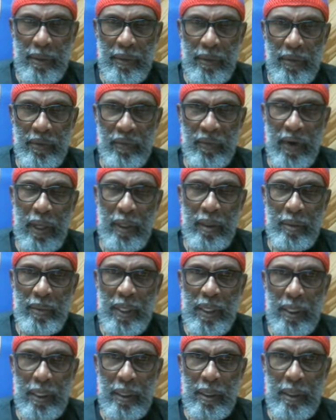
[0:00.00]
You follow
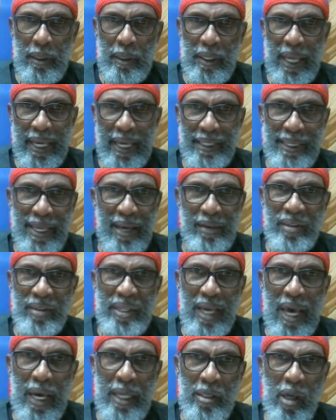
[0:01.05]
me? That's after
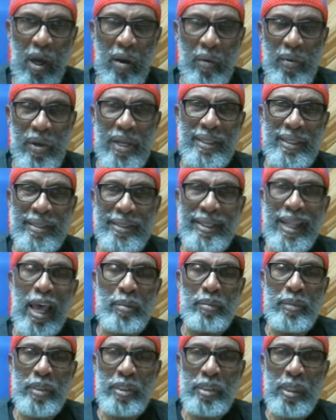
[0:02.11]
Yah is already
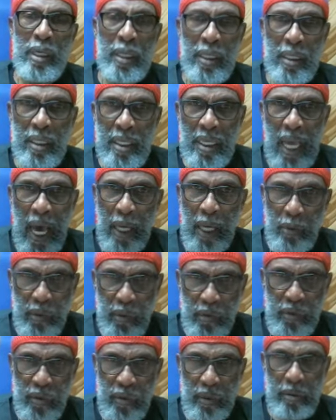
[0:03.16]
established in
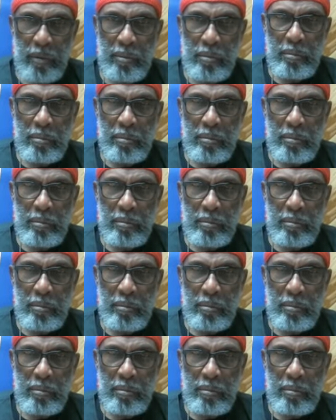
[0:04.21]
Jerusalem.